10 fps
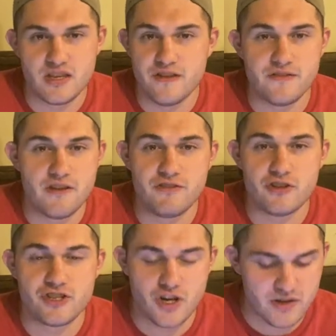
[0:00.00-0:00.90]
if your
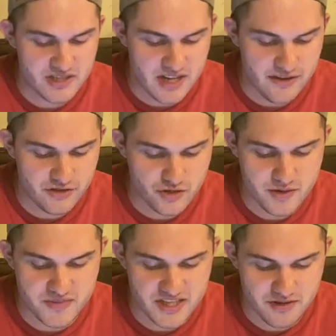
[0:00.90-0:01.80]
show doesn't have a
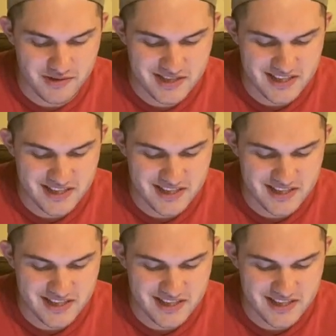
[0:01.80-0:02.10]
dream sequence,